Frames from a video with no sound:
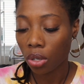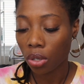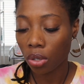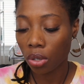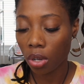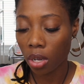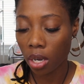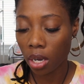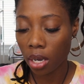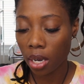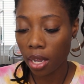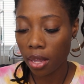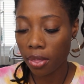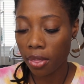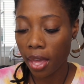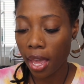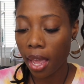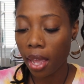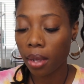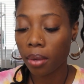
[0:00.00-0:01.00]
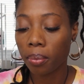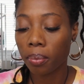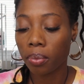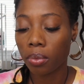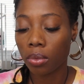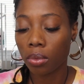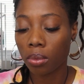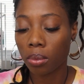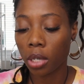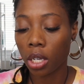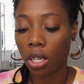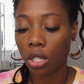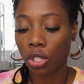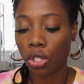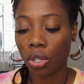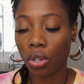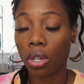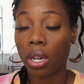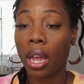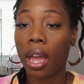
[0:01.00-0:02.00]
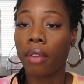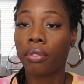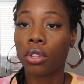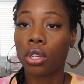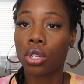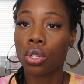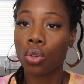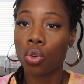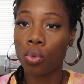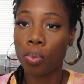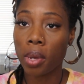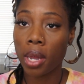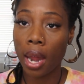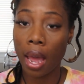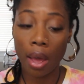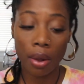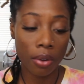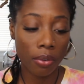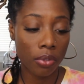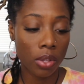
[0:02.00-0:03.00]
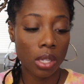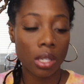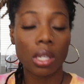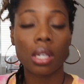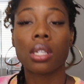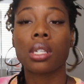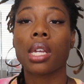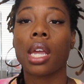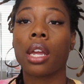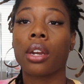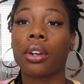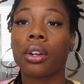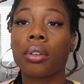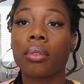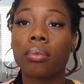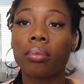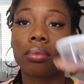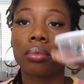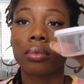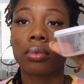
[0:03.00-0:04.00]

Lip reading: You're going to need that because you're going to have to scoop it out of this container,